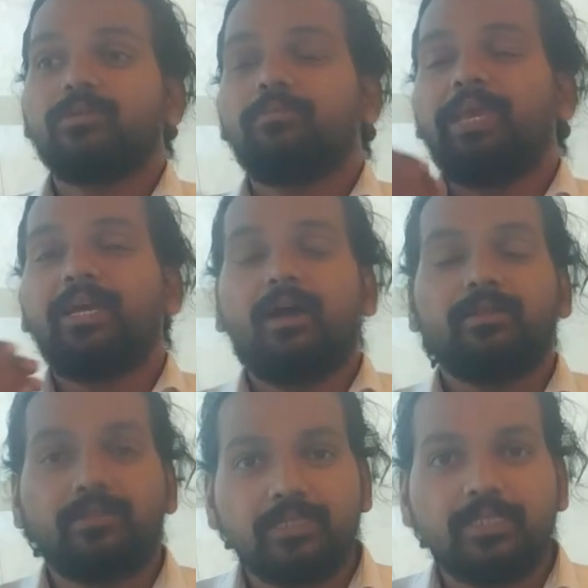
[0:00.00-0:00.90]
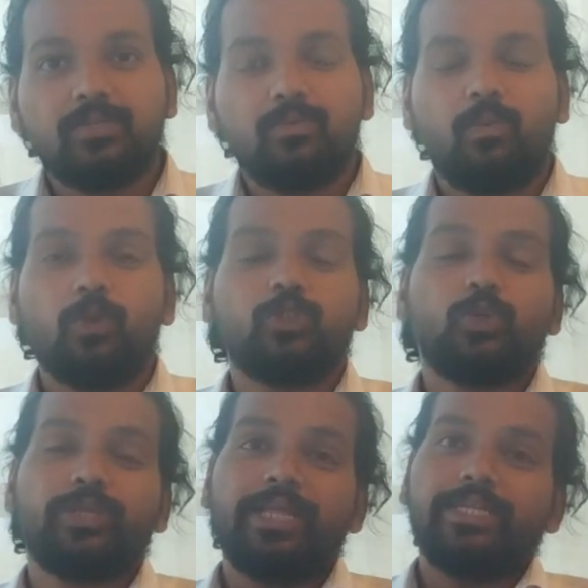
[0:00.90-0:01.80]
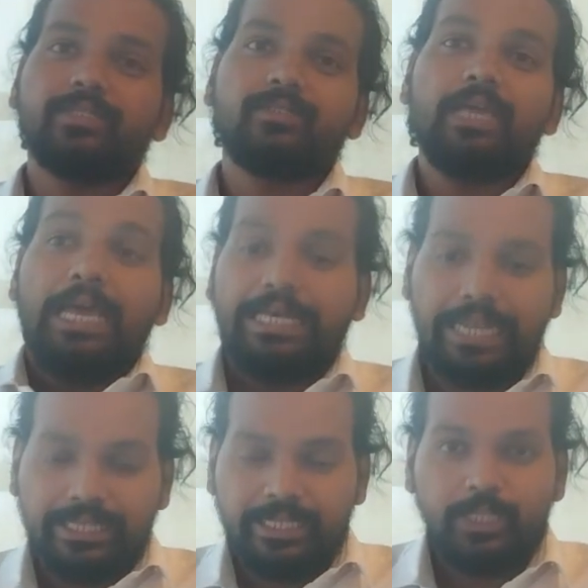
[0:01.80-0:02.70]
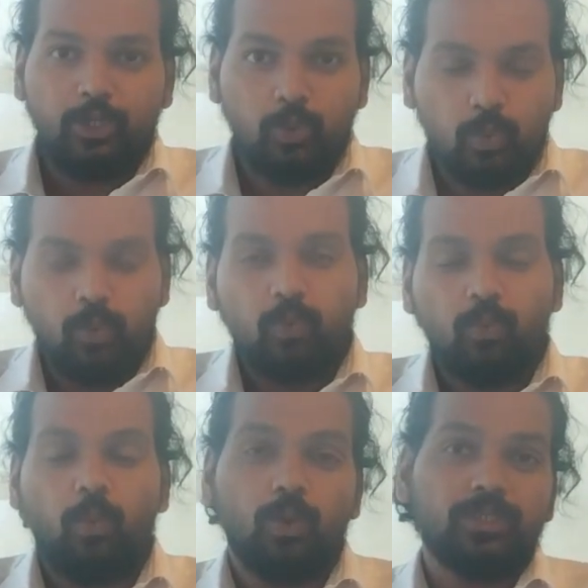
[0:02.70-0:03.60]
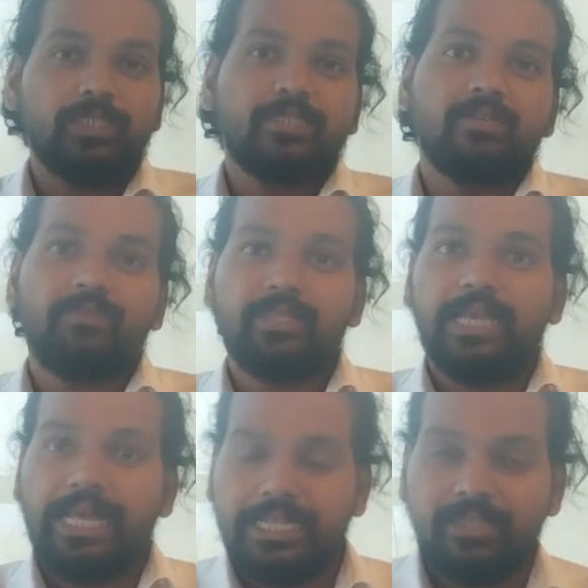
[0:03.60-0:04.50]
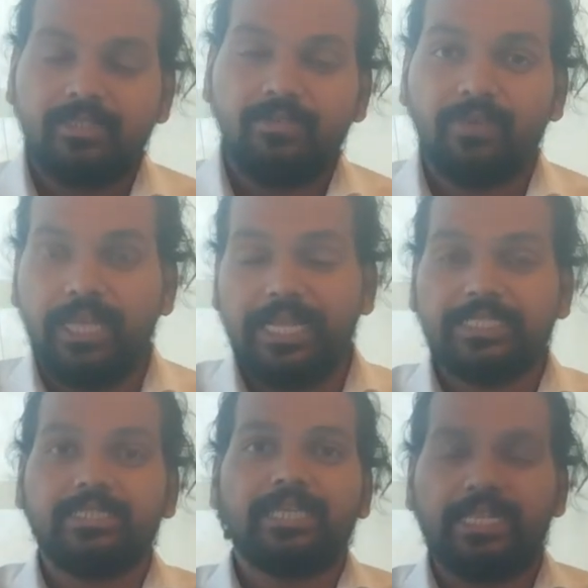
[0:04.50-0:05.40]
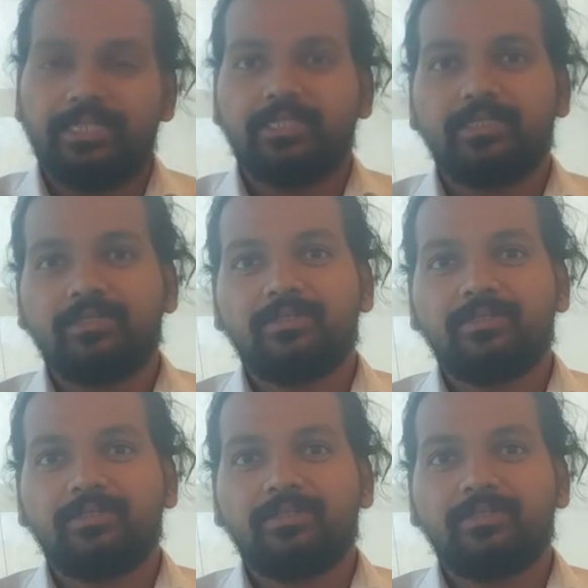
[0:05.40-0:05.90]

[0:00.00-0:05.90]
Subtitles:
Make others watch your talent rather than you watching someone else's talent.